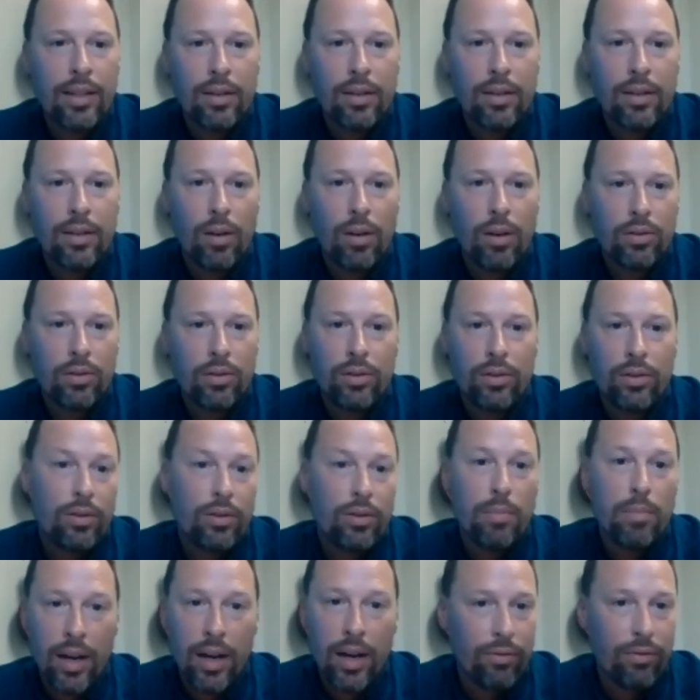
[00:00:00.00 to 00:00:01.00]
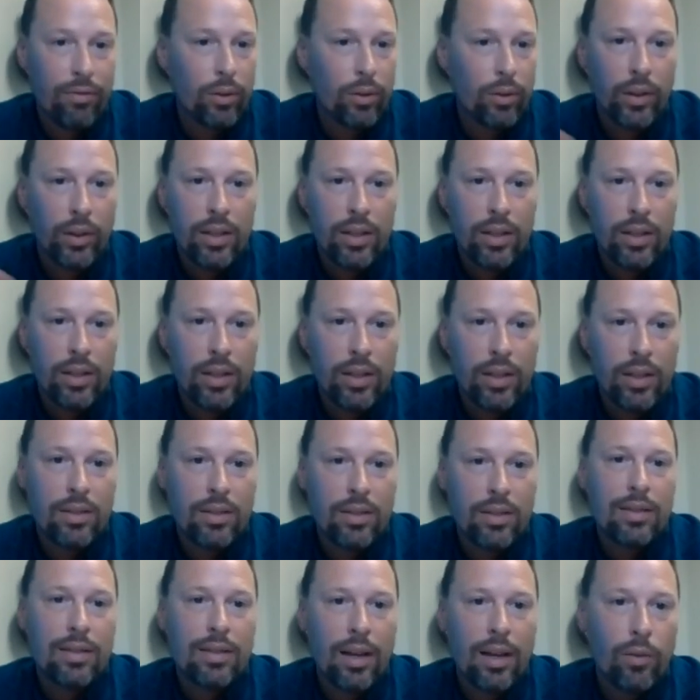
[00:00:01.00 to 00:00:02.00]
I'll just use megaphone leads because
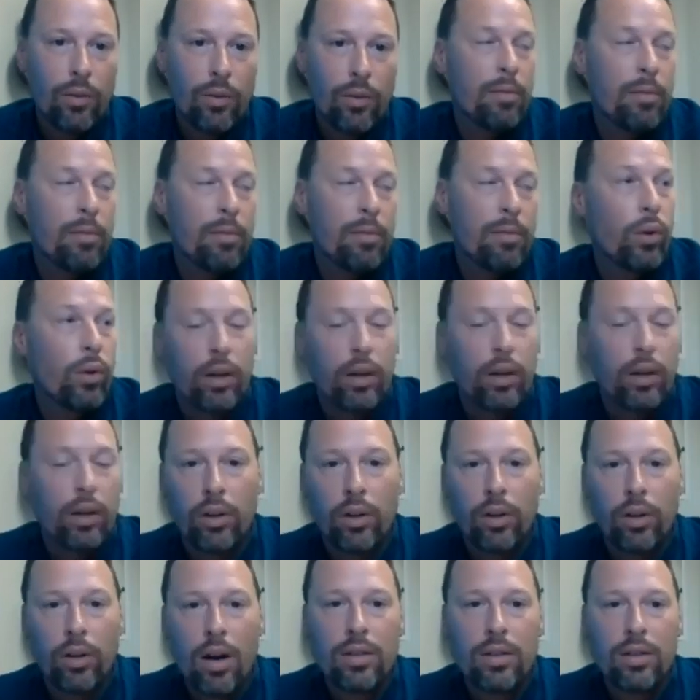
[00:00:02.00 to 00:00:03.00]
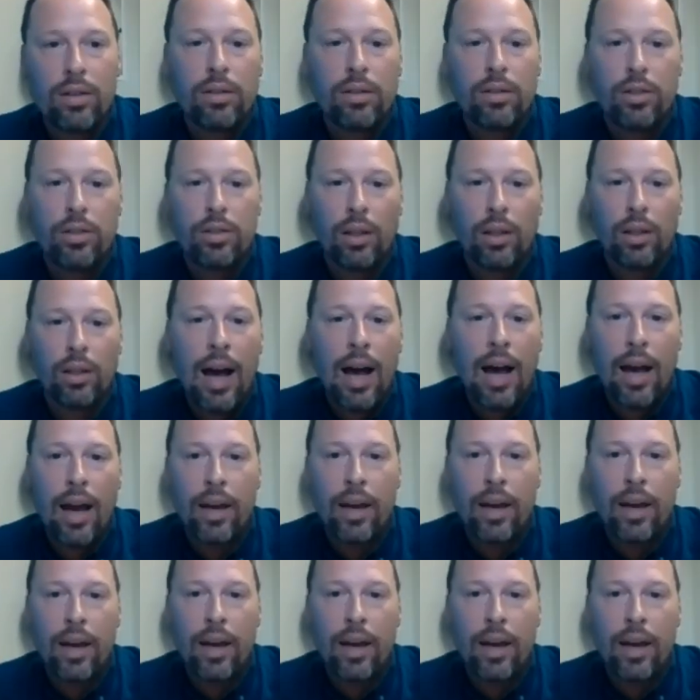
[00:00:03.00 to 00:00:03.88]
that's kind of what I've been working real hard since July.